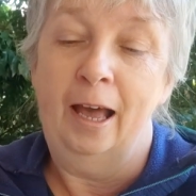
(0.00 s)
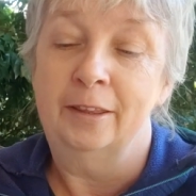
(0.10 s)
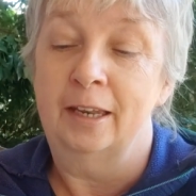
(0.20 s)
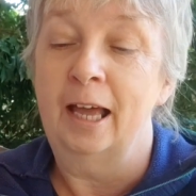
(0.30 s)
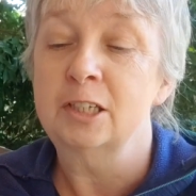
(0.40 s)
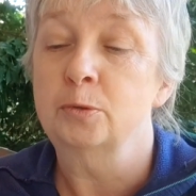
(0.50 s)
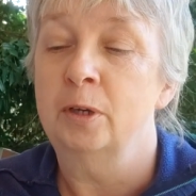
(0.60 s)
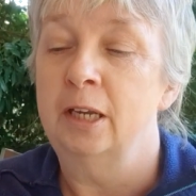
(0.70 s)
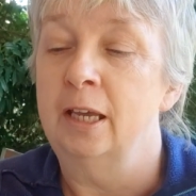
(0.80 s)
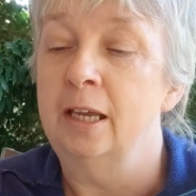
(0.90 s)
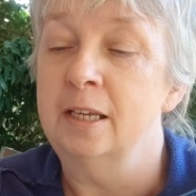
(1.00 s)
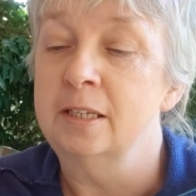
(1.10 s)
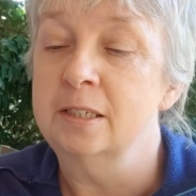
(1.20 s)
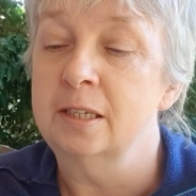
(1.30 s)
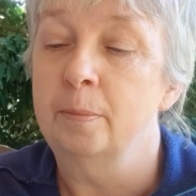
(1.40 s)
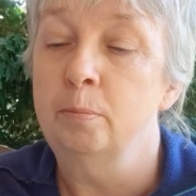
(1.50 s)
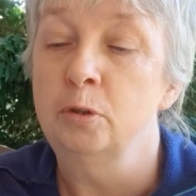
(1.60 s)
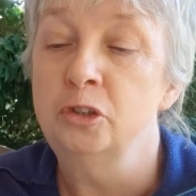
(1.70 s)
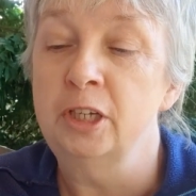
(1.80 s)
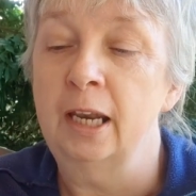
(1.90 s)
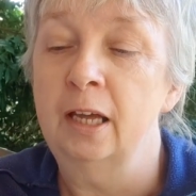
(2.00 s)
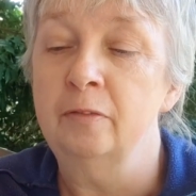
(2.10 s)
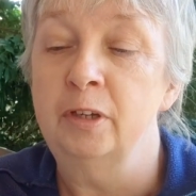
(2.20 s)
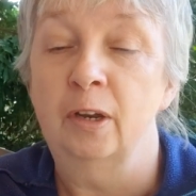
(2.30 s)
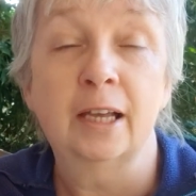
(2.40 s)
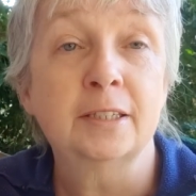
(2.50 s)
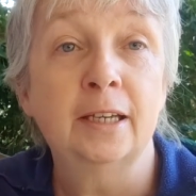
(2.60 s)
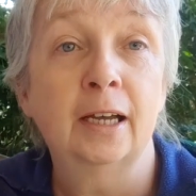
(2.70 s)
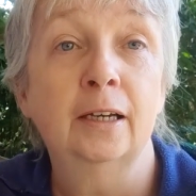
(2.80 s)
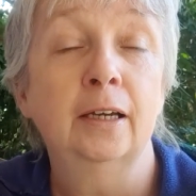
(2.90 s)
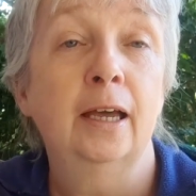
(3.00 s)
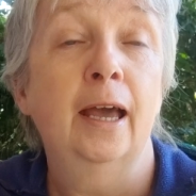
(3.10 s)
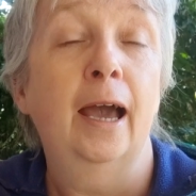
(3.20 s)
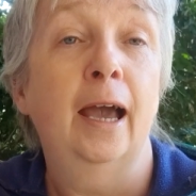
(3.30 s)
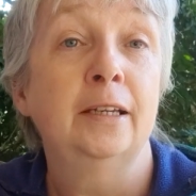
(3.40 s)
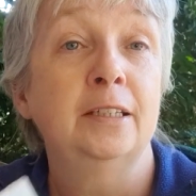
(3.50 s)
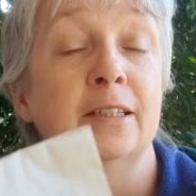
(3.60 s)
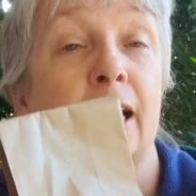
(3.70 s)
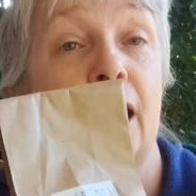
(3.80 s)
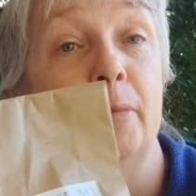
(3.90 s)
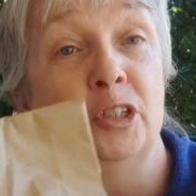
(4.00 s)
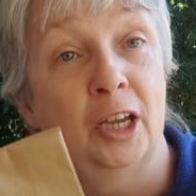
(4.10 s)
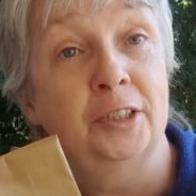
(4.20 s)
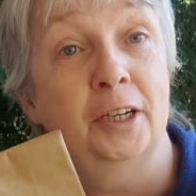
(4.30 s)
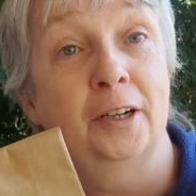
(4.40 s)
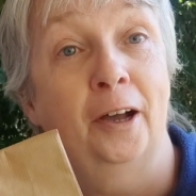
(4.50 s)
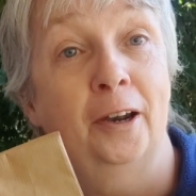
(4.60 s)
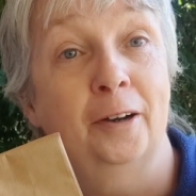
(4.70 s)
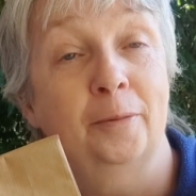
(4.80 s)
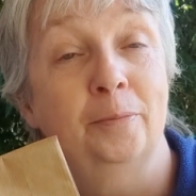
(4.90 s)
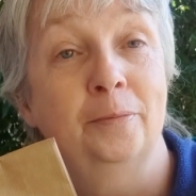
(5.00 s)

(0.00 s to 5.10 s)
And the last one is Pulchella violacea, and it's like a magenta colour.